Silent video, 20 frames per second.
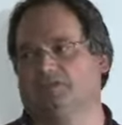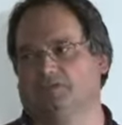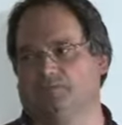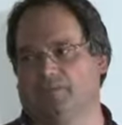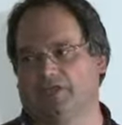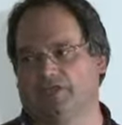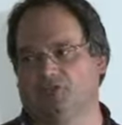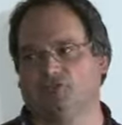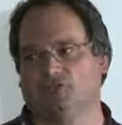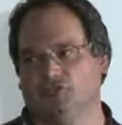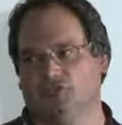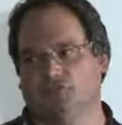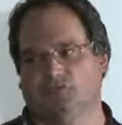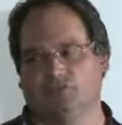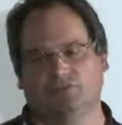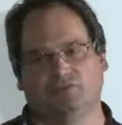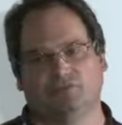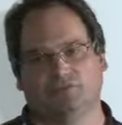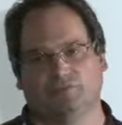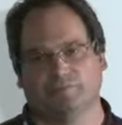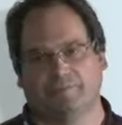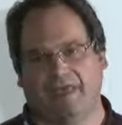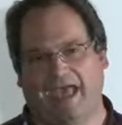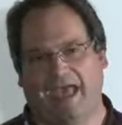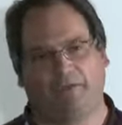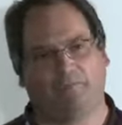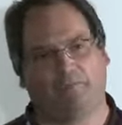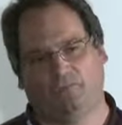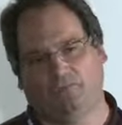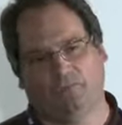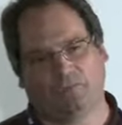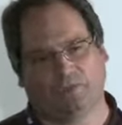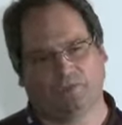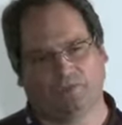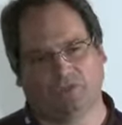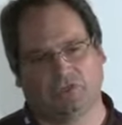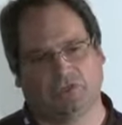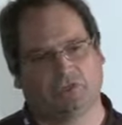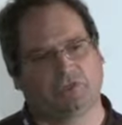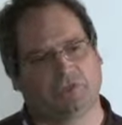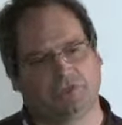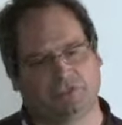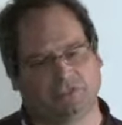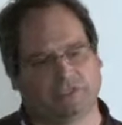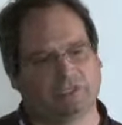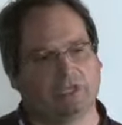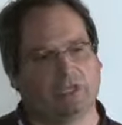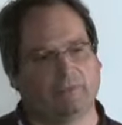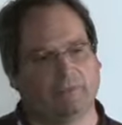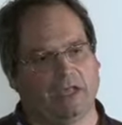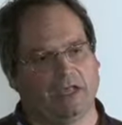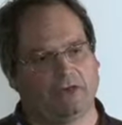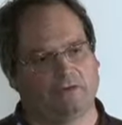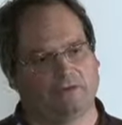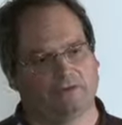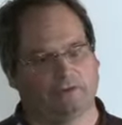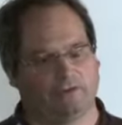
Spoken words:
it may choose to map the tokens that come out,